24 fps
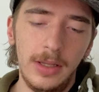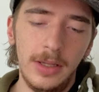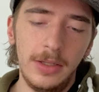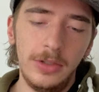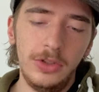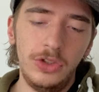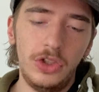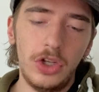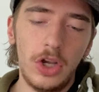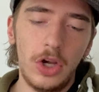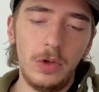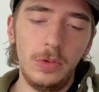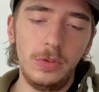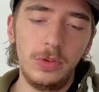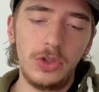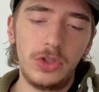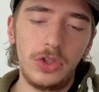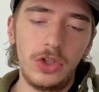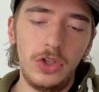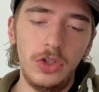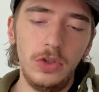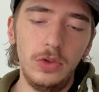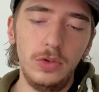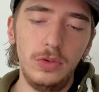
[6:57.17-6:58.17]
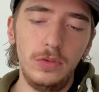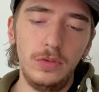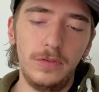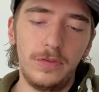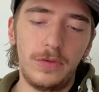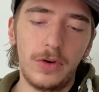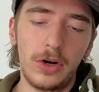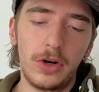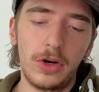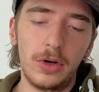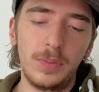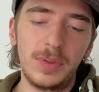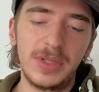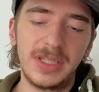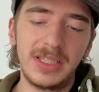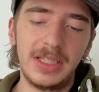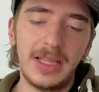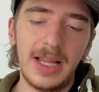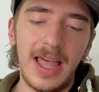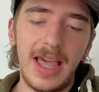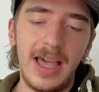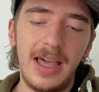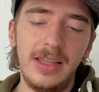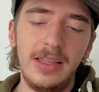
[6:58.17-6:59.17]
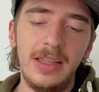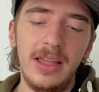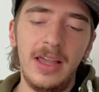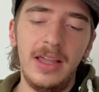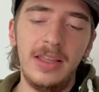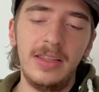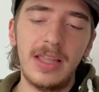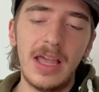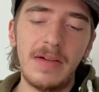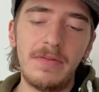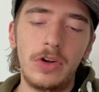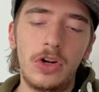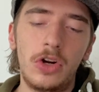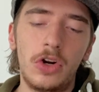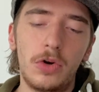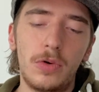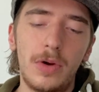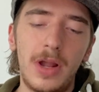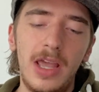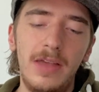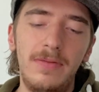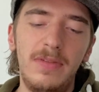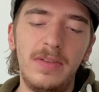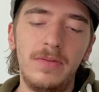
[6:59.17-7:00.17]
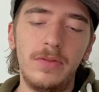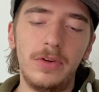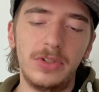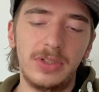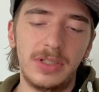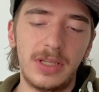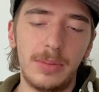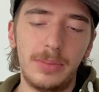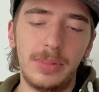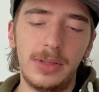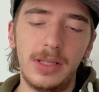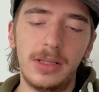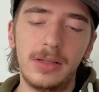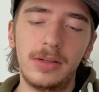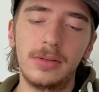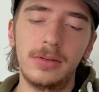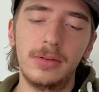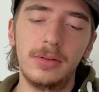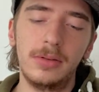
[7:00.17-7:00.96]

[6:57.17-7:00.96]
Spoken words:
Jones, two, verb, slang, to have a craving for something.